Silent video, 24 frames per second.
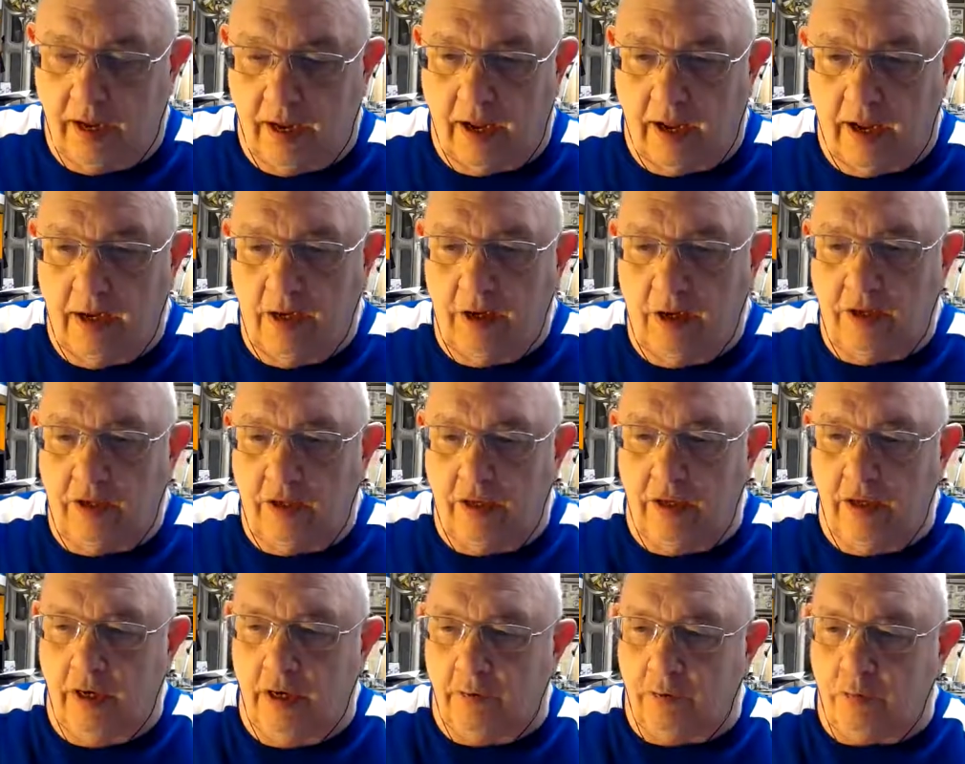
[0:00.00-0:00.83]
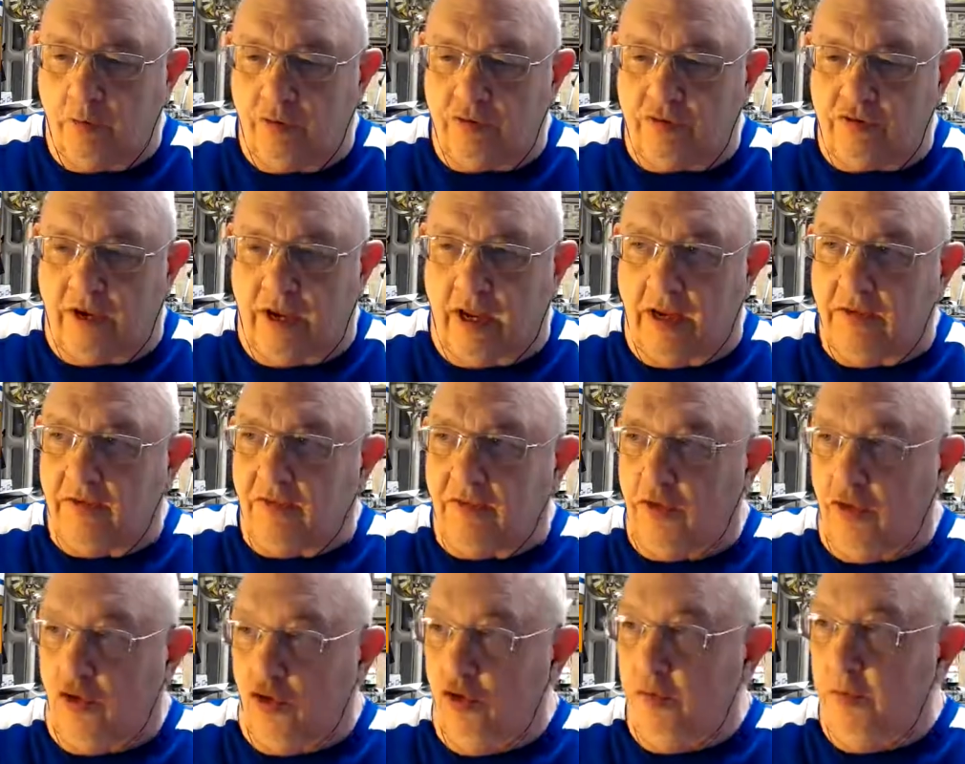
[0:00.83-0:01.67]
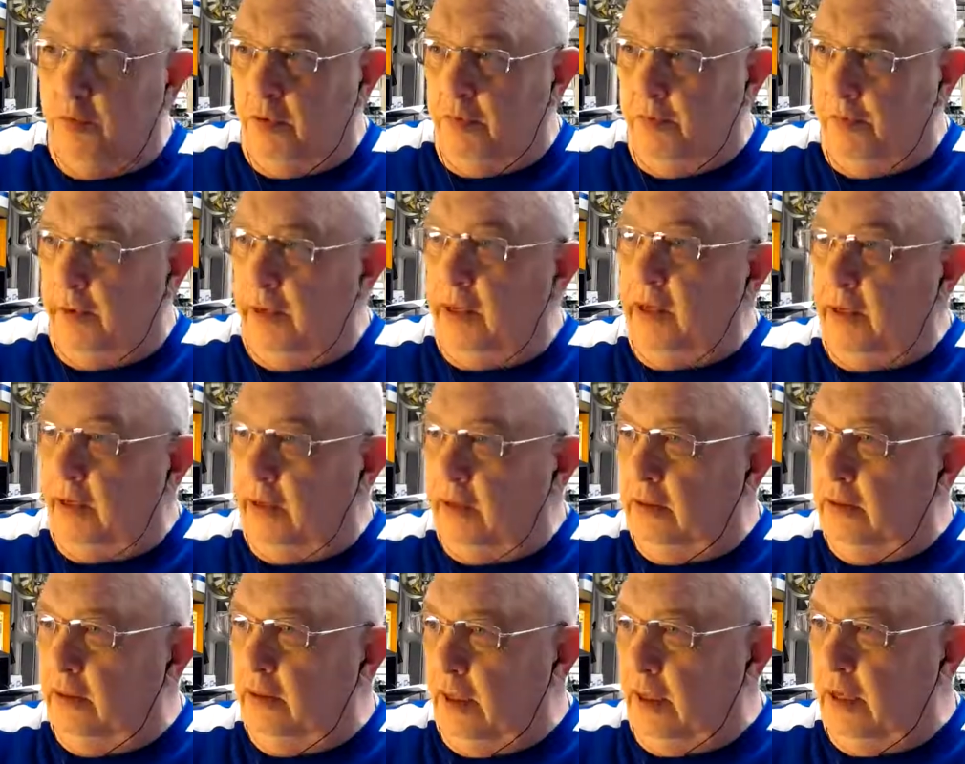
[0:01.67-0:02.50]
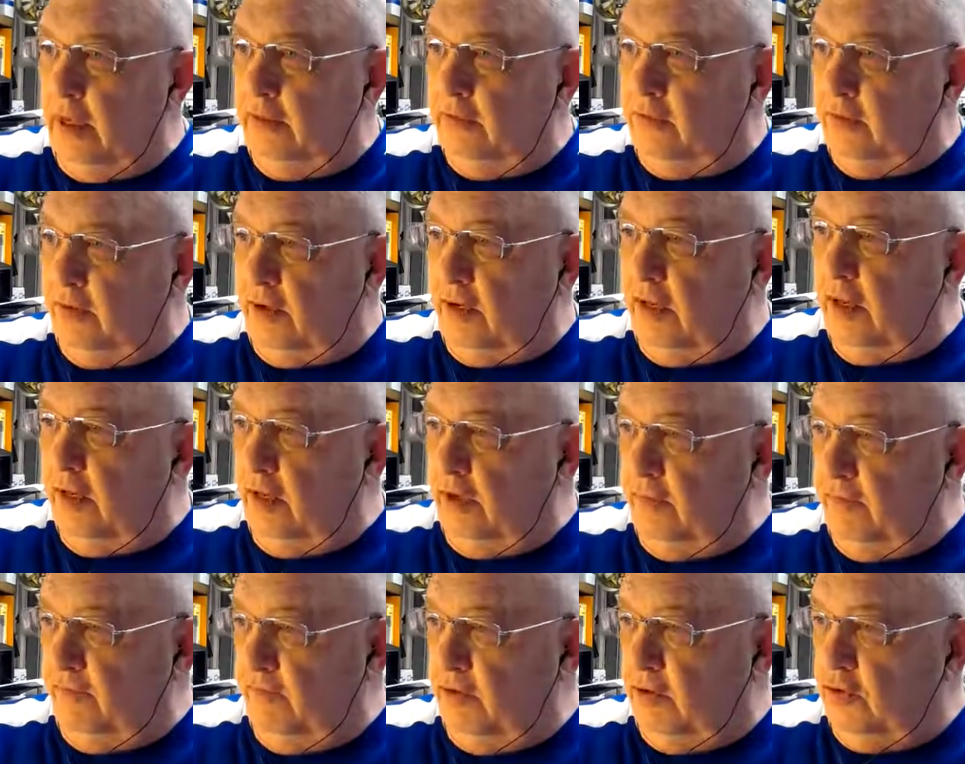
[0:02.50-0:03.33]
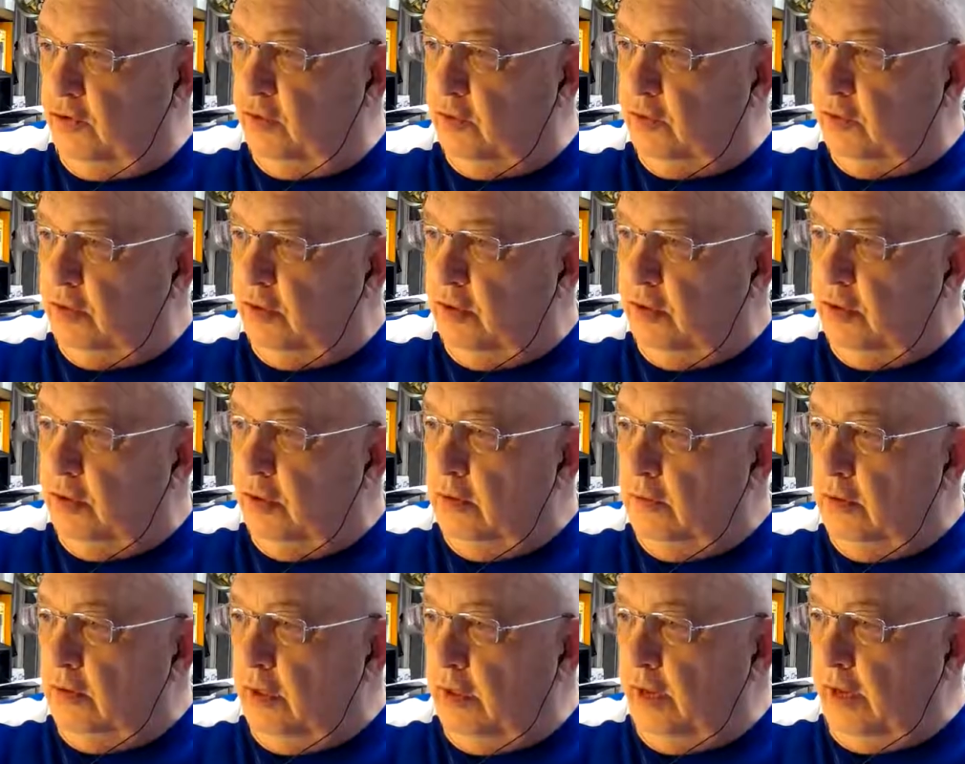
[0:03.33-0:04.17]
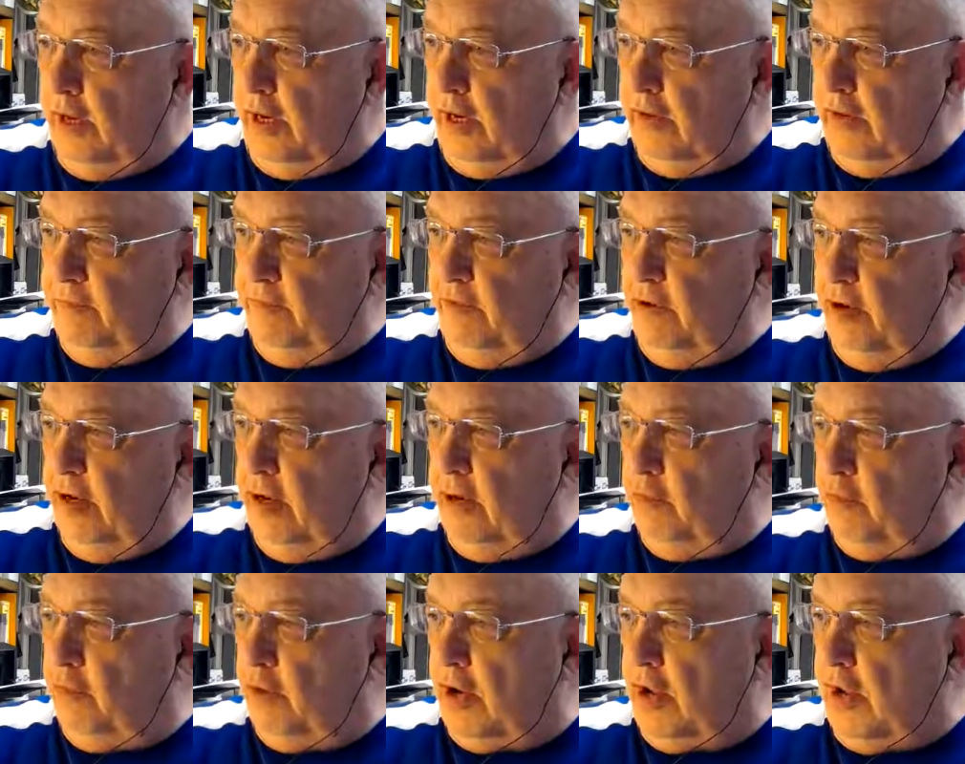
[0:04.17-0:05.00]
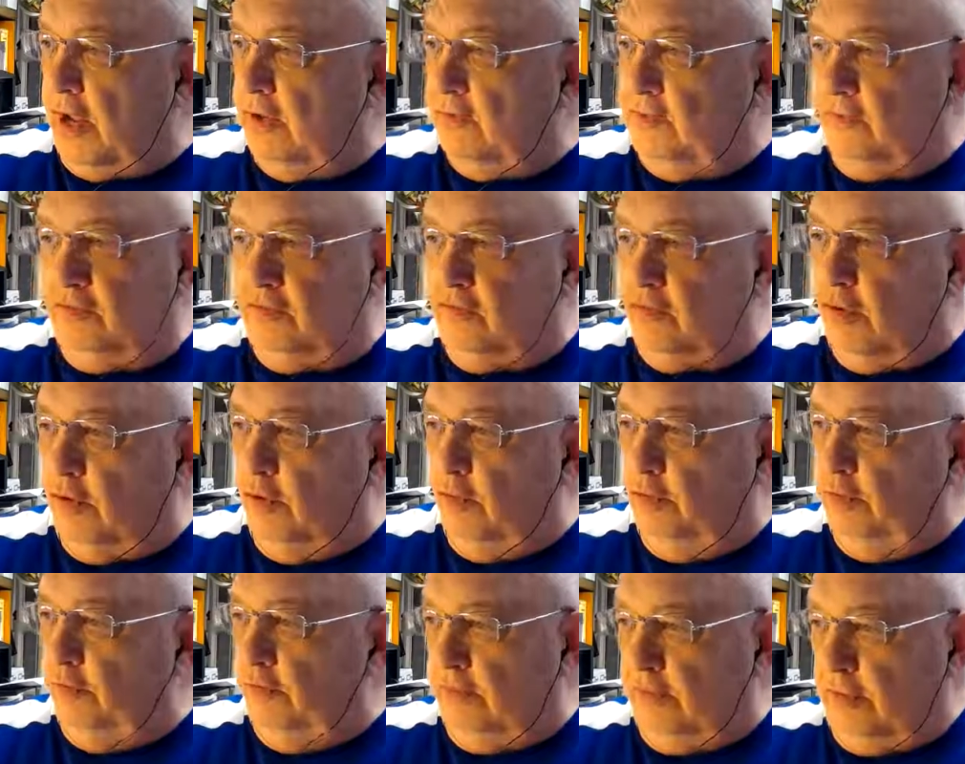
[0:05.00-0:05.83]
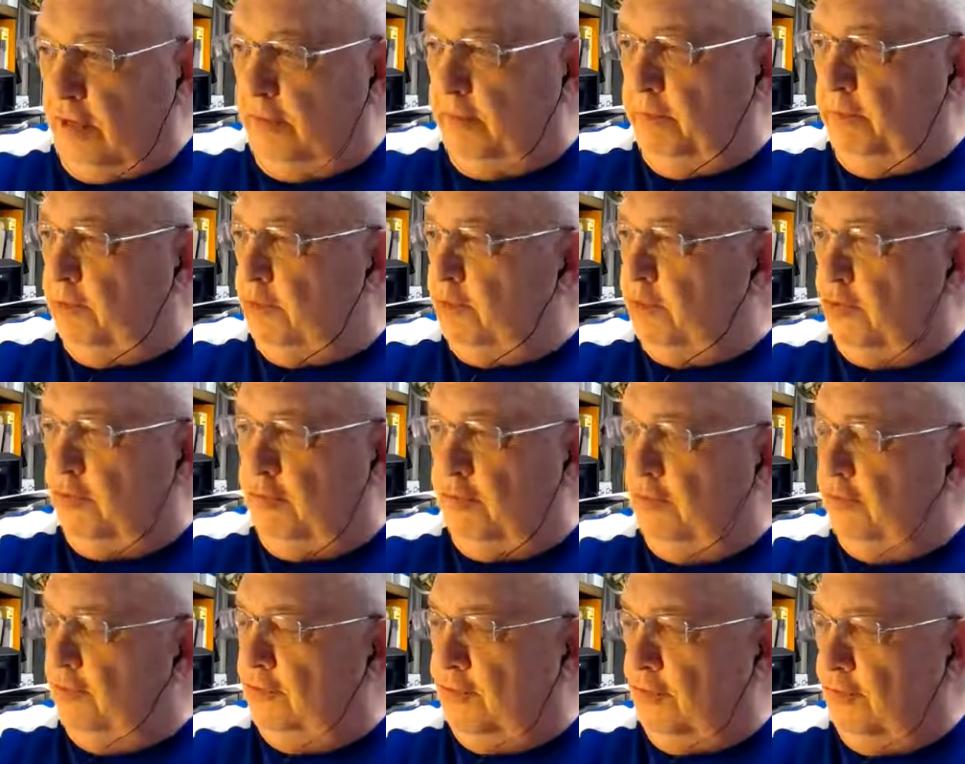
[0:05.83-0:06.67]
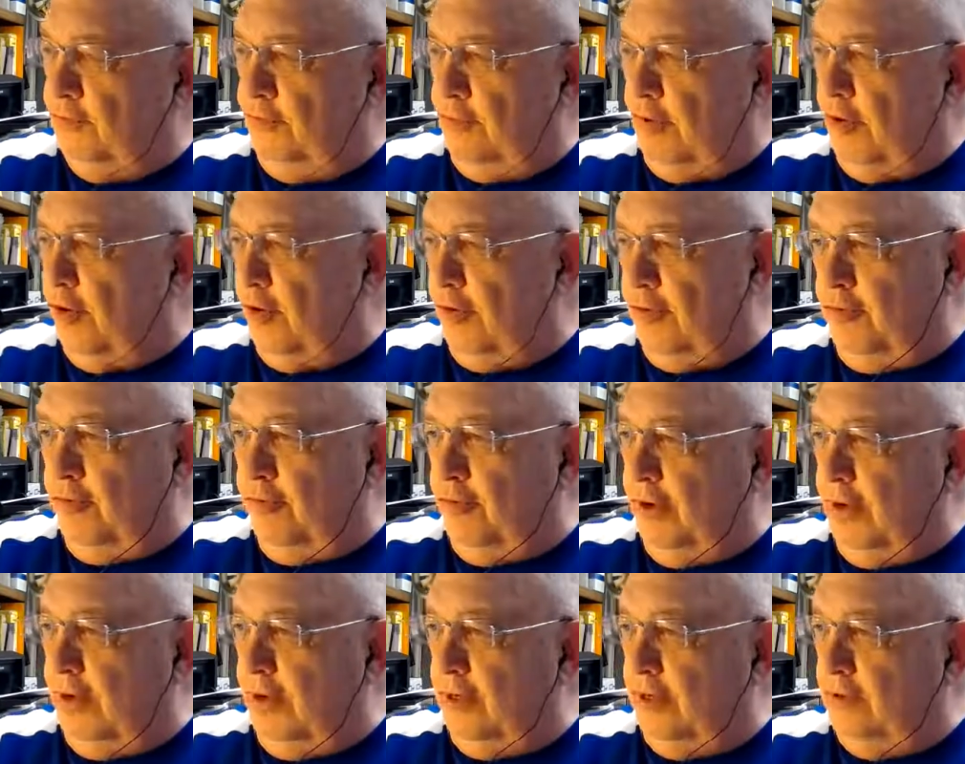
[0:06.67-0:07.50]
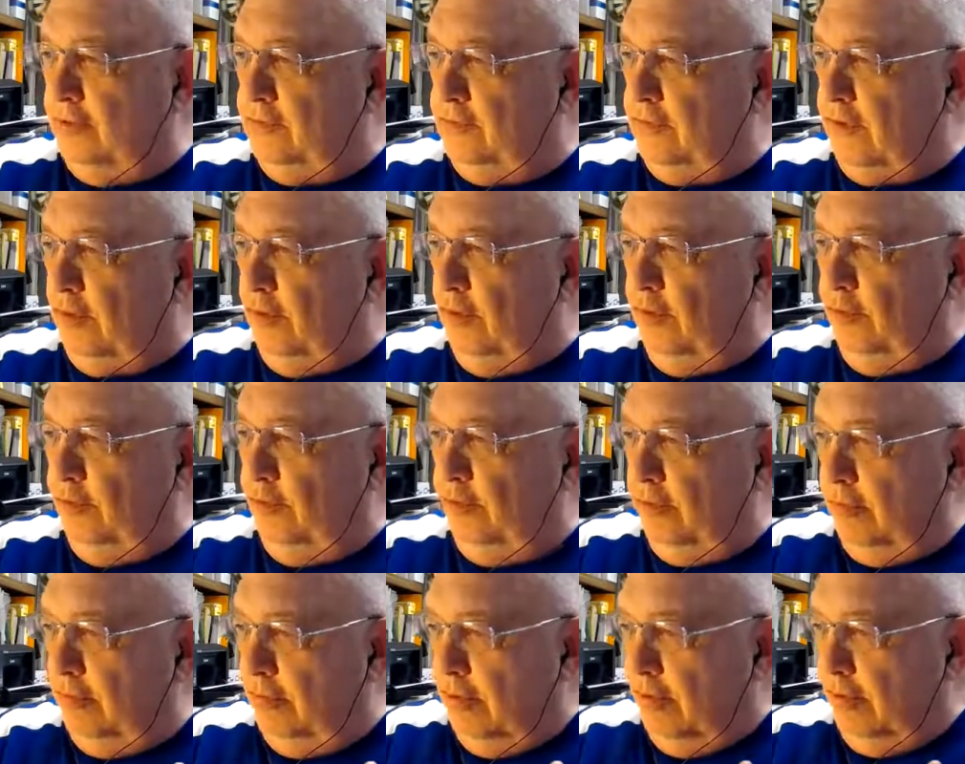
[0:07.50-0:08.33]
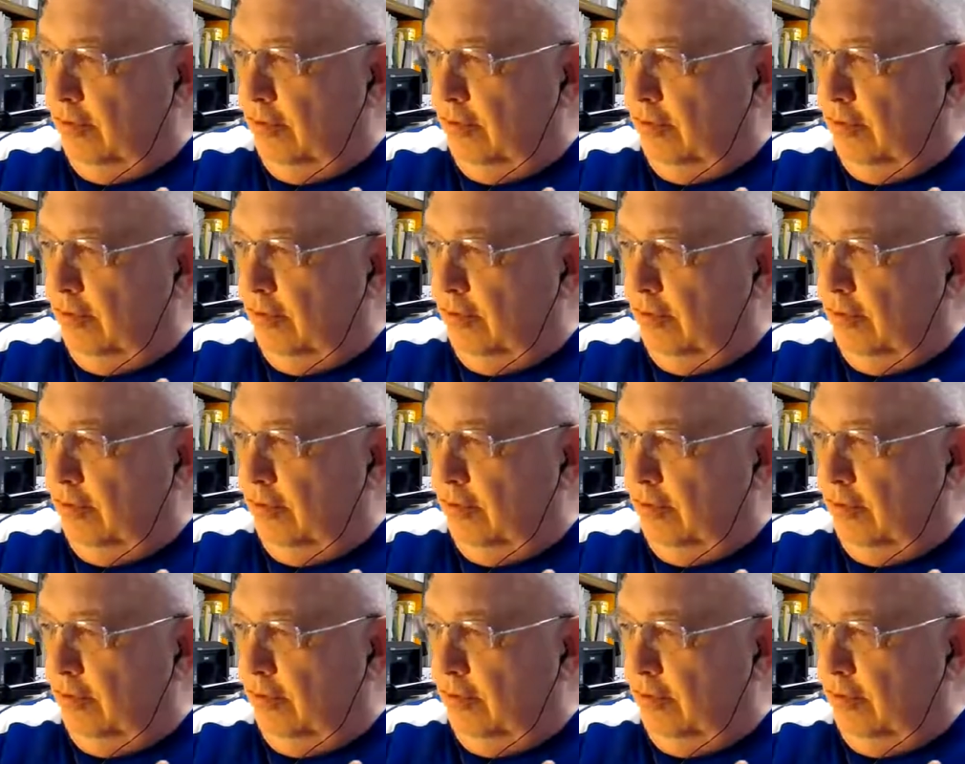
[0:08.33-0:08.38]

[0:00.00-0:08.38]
look at networks as a human being, as an individual. Every network has its own temperature, its own heart rate, its own,